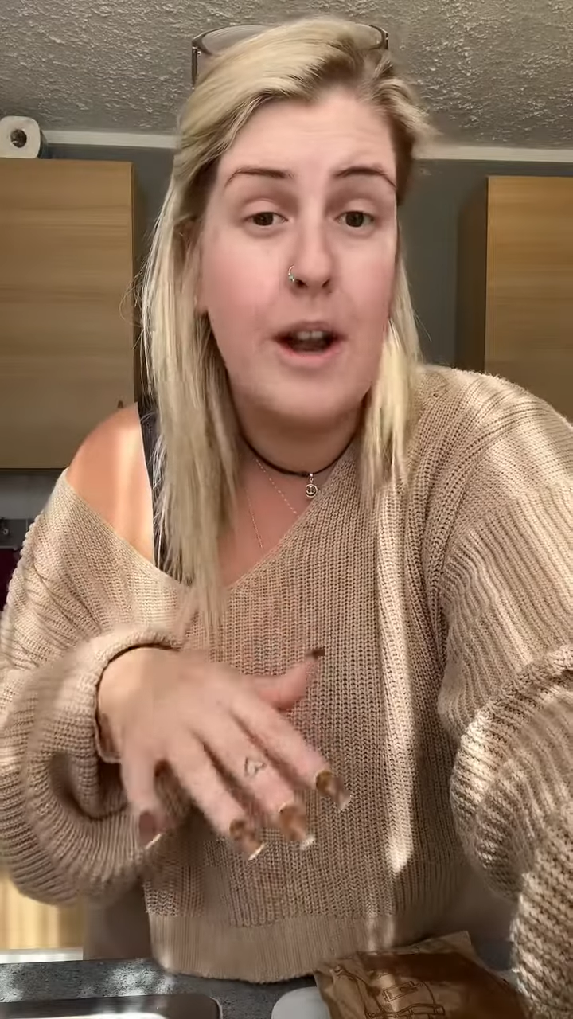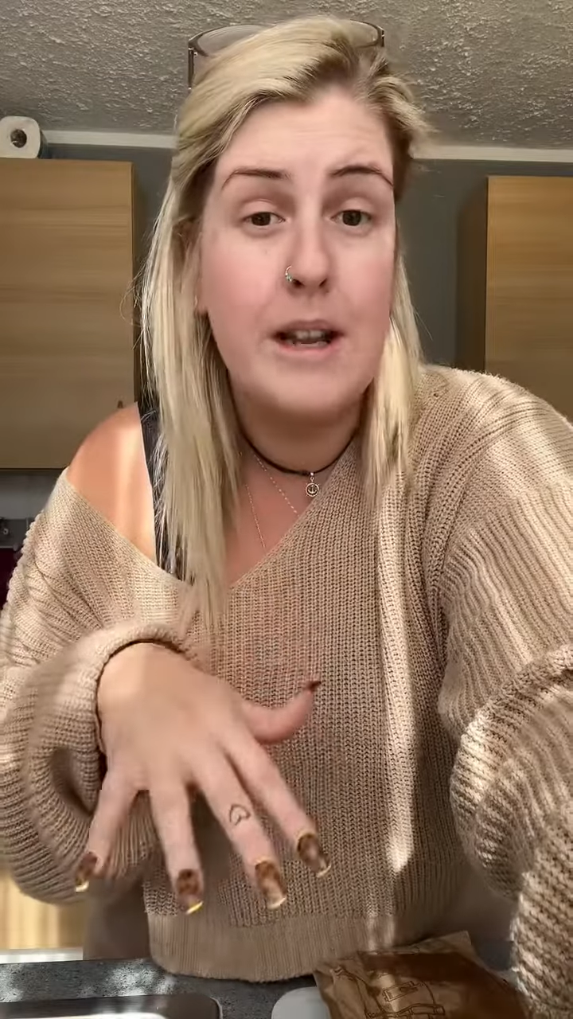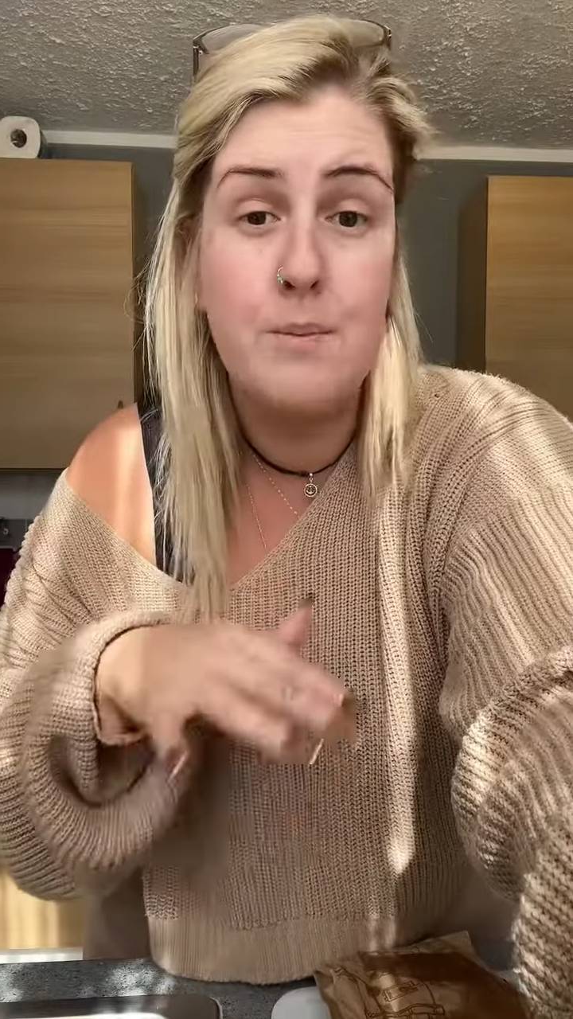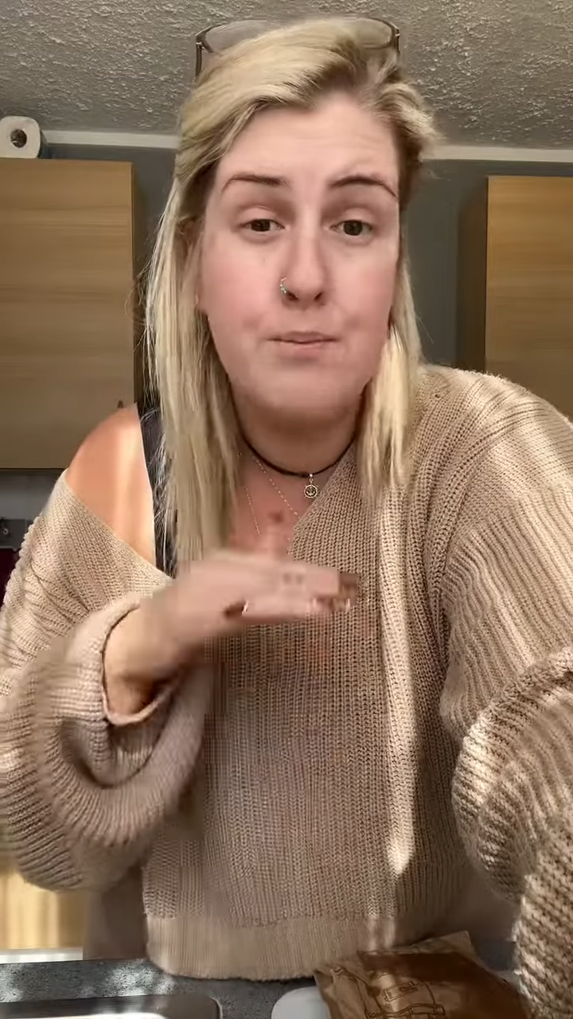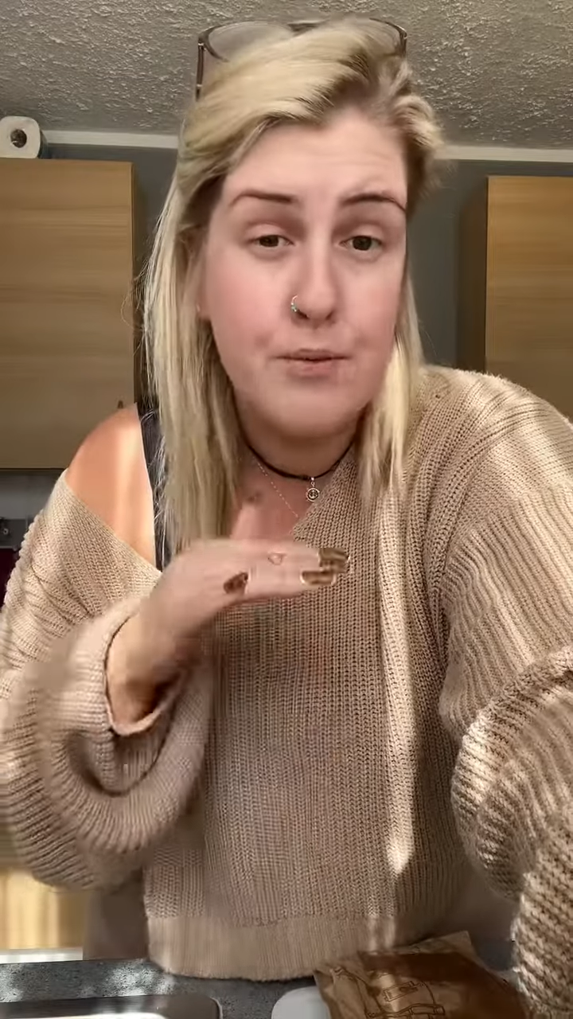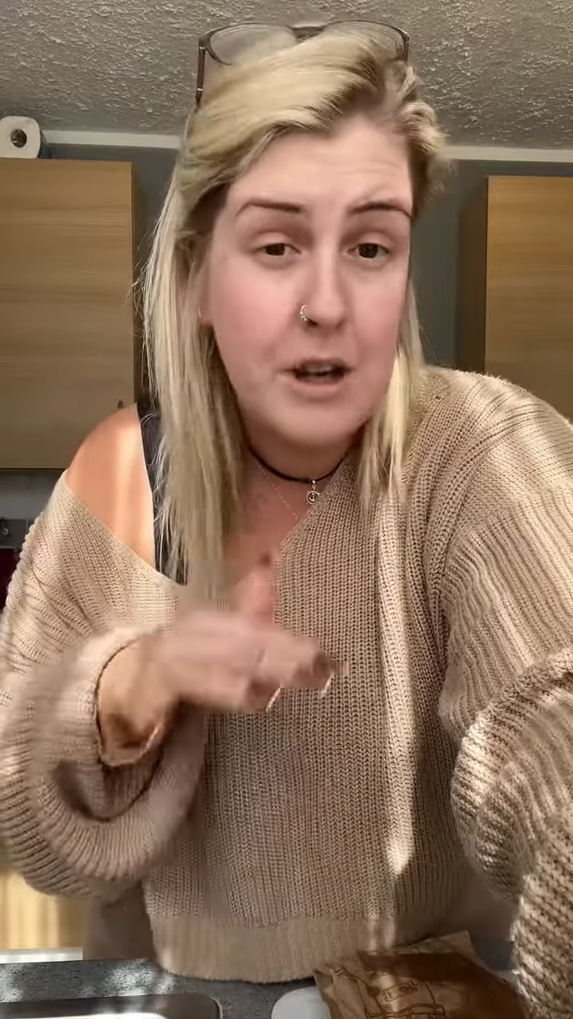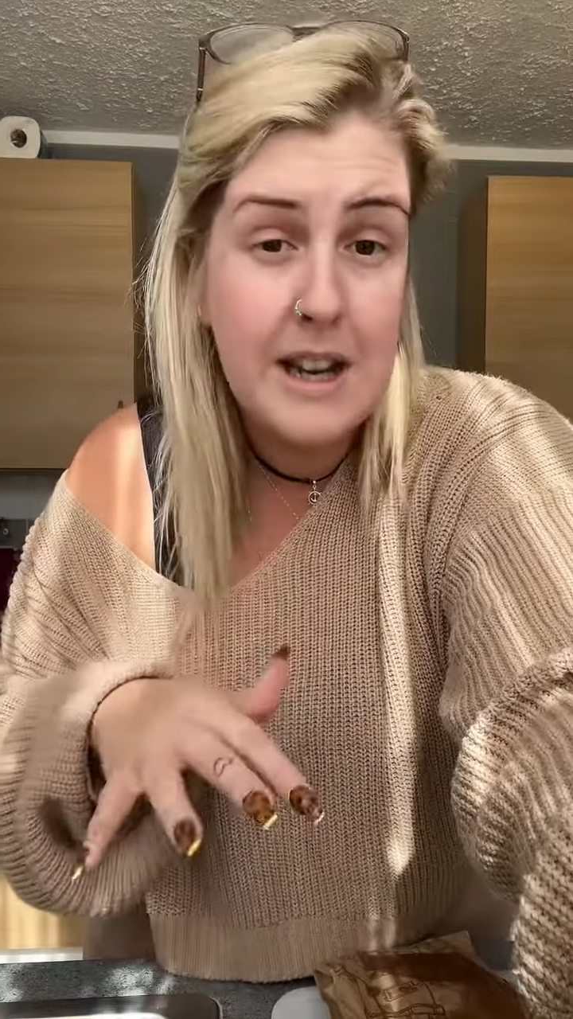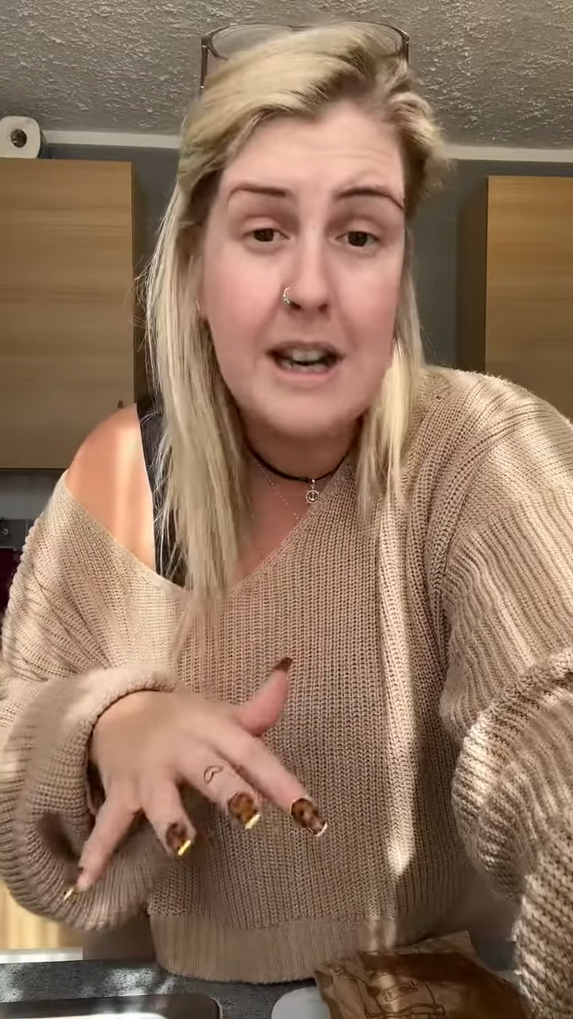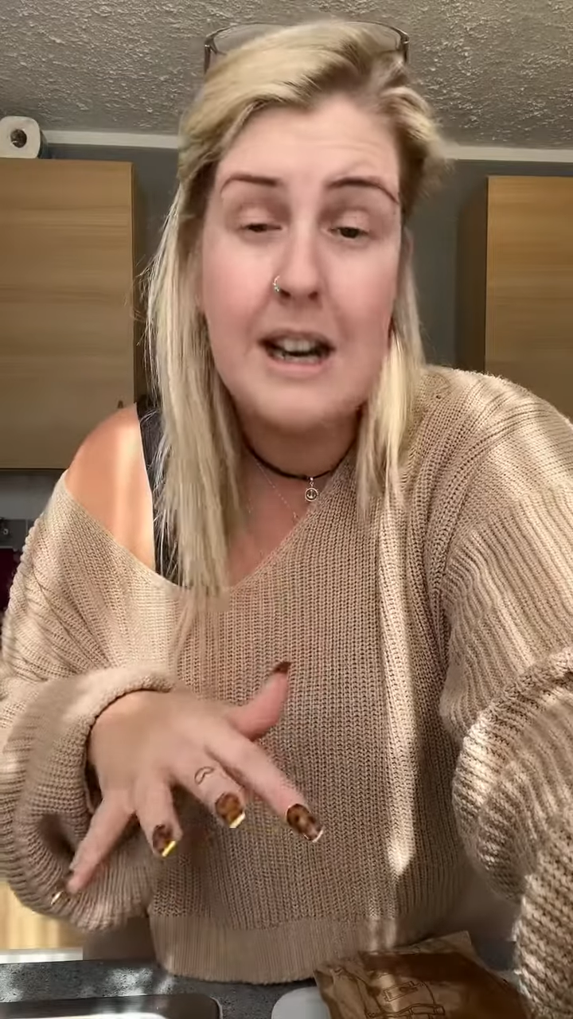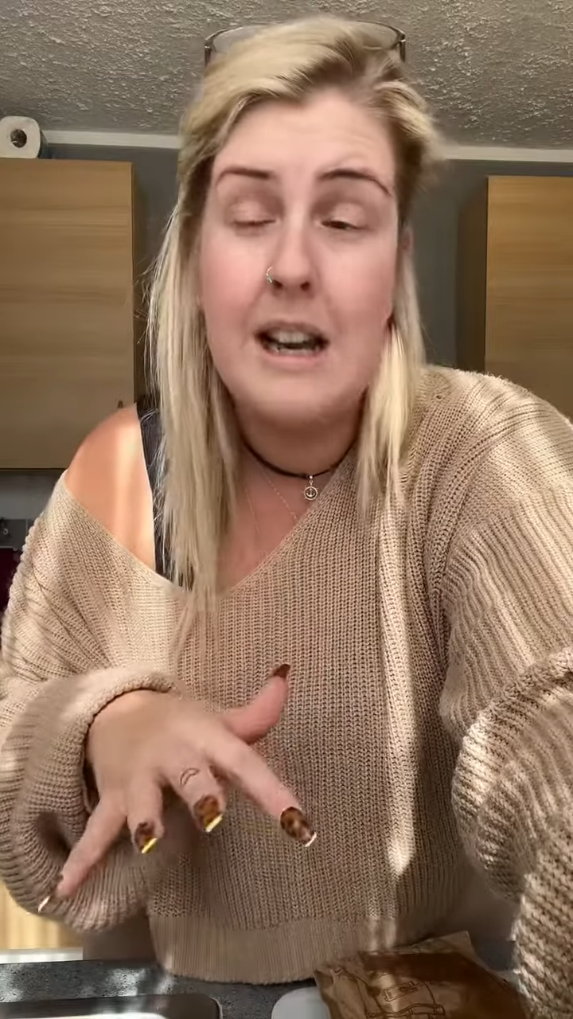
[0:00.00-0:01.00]
It's
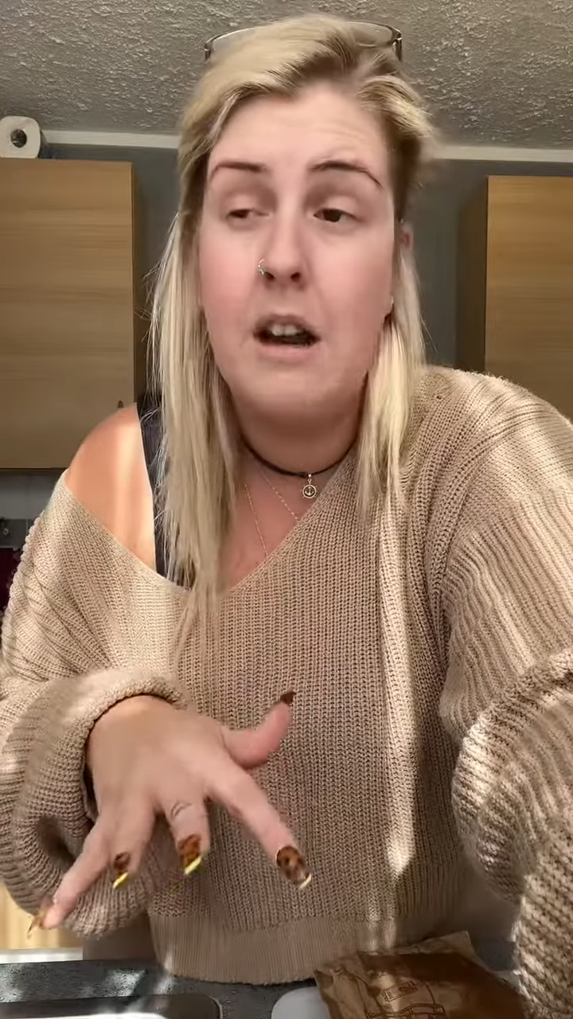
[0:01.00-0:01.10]
brilliantly